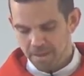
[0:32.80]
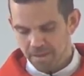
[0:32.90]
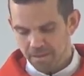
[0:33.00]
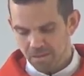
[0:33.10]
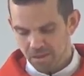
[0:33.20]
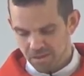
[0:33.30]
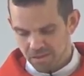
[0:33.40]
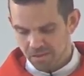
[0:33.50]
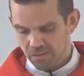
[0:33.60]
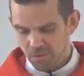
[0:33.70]
And
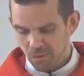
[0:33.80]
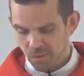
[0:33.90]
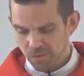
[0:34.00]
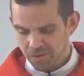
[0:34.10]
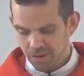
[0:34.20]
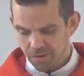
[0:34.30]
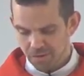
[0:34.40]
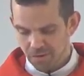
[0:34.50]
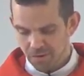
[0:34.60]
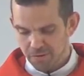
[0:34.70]
Jesus, of course,
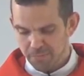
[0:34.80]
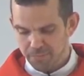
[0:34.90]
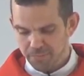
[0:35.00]
goes on,